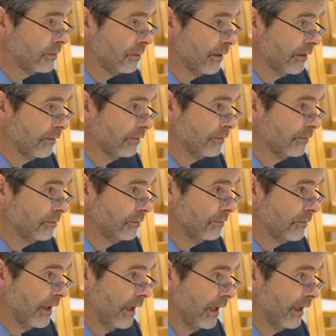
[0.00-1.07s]
one of
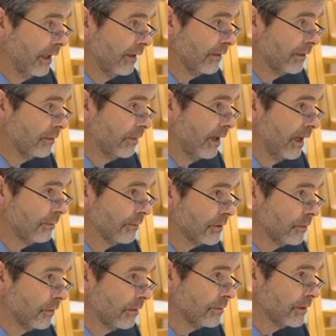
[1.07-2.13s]
the
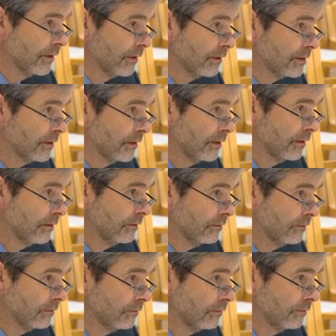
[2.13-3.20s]
department's websites, and
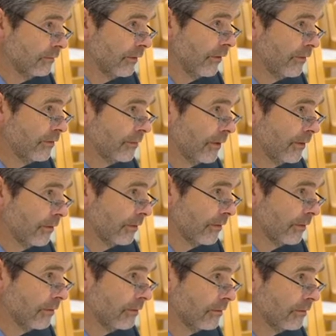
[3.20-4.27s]
very familiar with it.